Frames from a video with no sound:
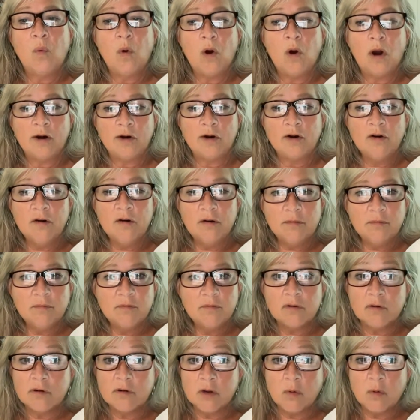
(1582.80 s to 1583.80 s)
water,
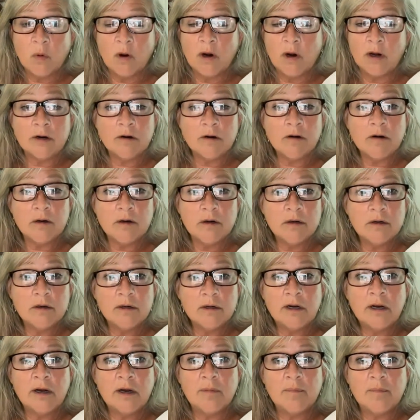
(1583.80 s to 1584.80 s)
dirty water,
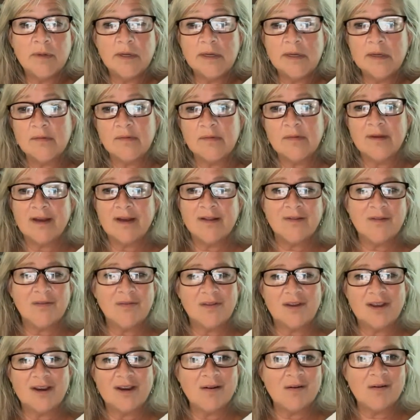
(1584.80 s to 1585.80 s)
because
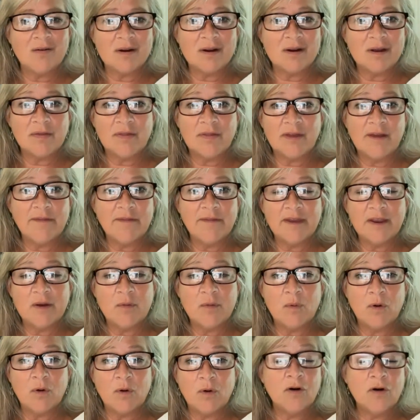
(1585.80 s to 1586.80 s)
that's the area that they
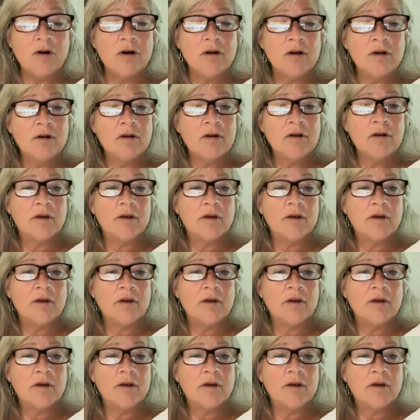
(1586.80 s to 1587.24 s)
were.